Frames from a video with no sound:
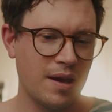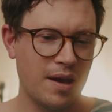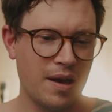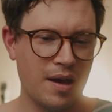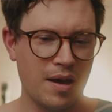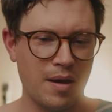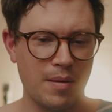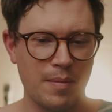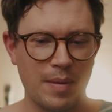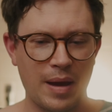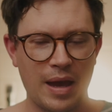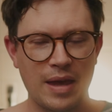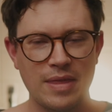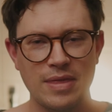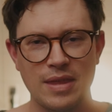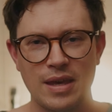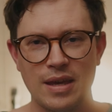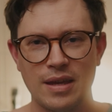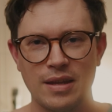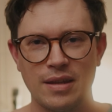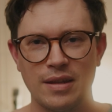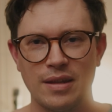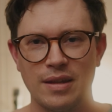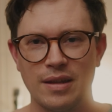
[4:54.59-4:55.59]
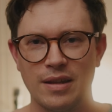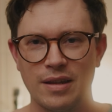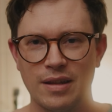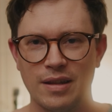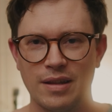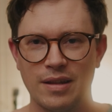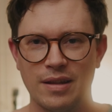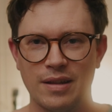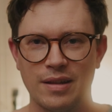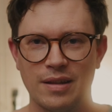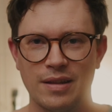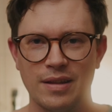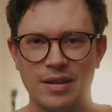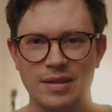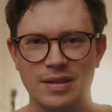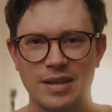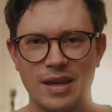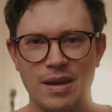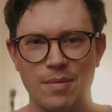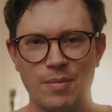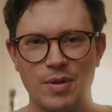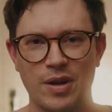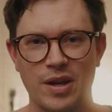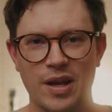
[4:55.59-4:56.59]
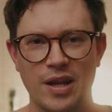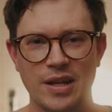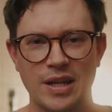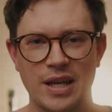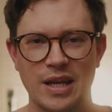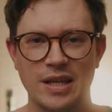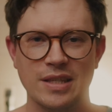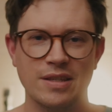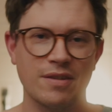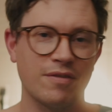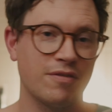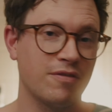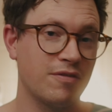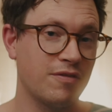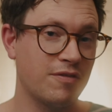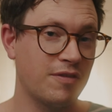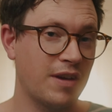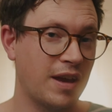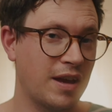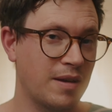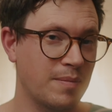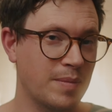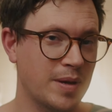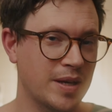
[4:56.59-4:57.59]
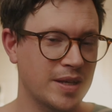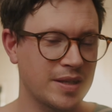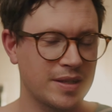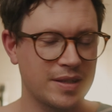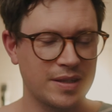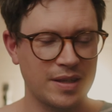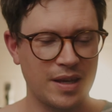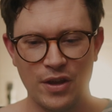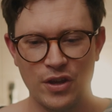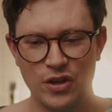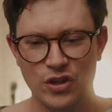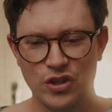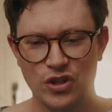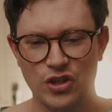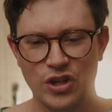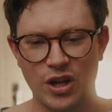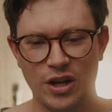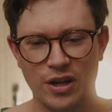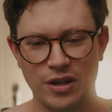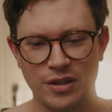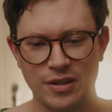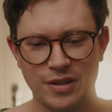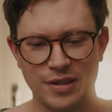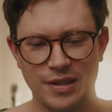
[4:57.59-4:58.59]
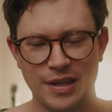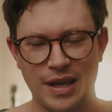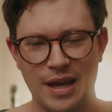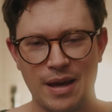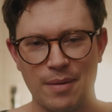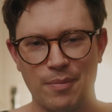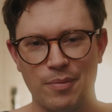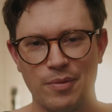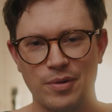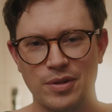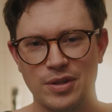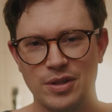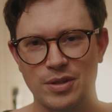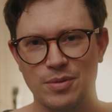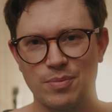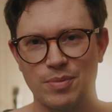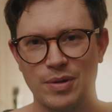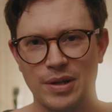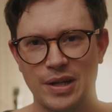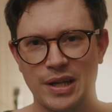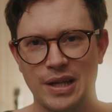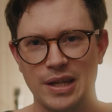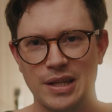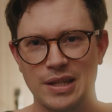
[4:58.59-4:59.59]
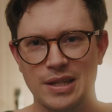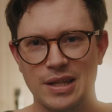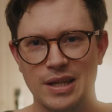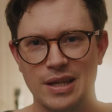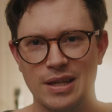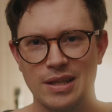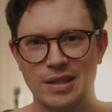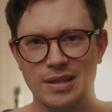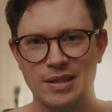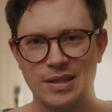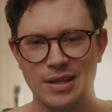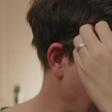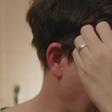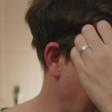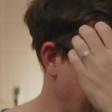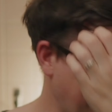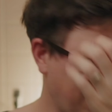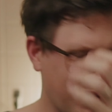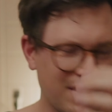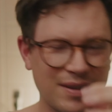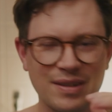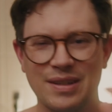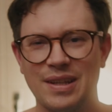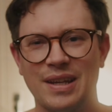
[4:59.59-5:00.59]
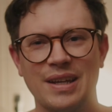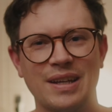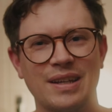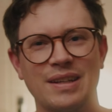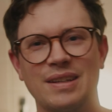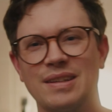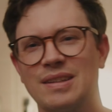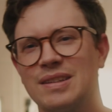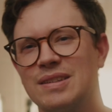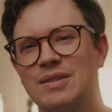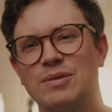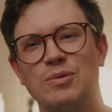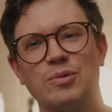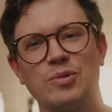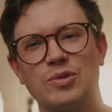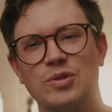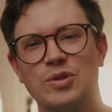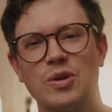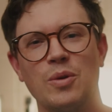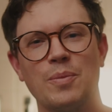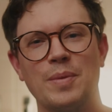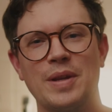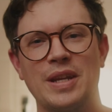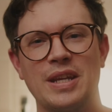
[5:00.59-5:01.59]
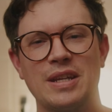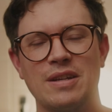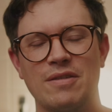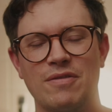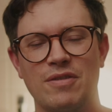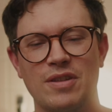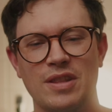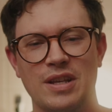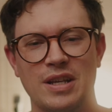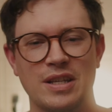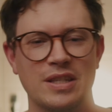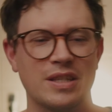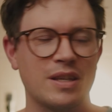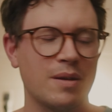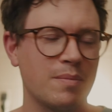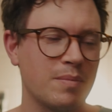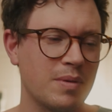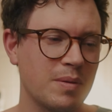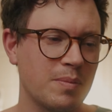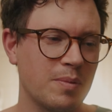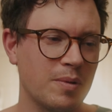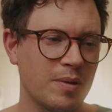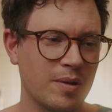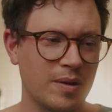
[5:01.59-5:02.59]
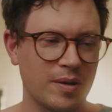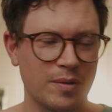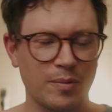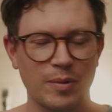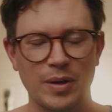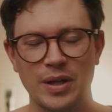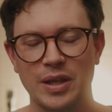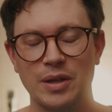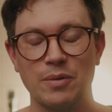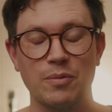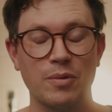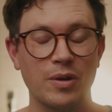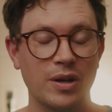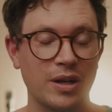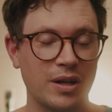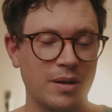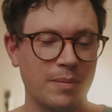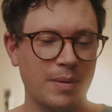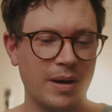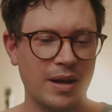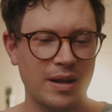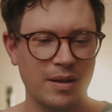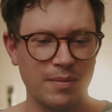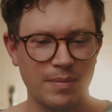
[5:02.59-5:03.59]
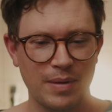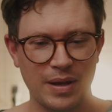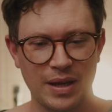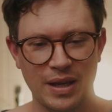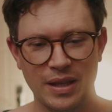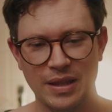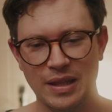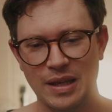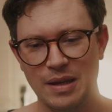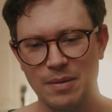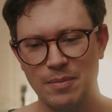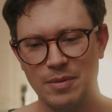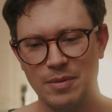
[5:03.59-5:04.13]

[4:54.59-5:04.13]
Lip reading: And then this camera kind of has a famous shutter slap, which is pretty intense. I've heard like so many different things. Some people are really worried about it making the